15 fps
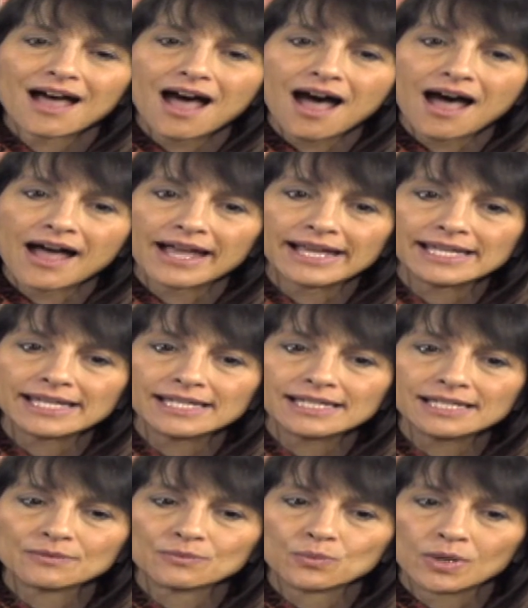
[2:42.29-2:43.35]

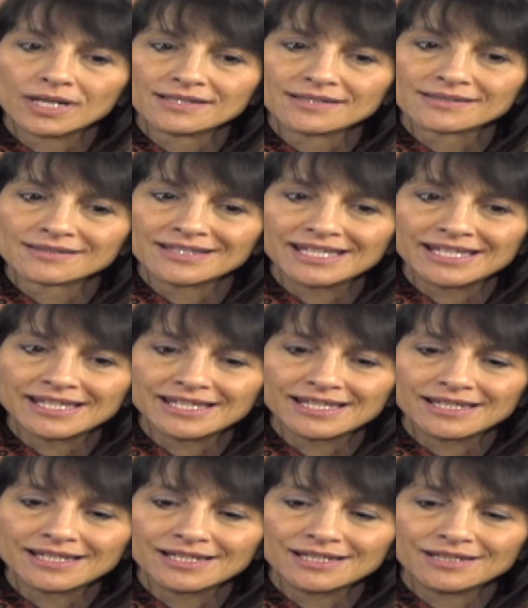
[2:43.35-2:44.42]
I was
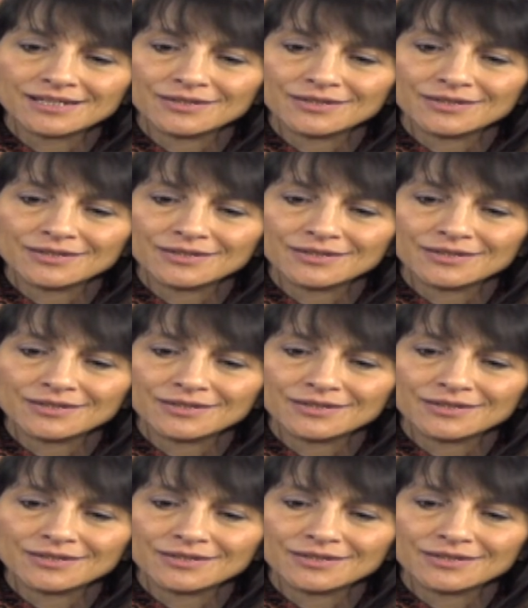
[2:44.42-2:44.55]
the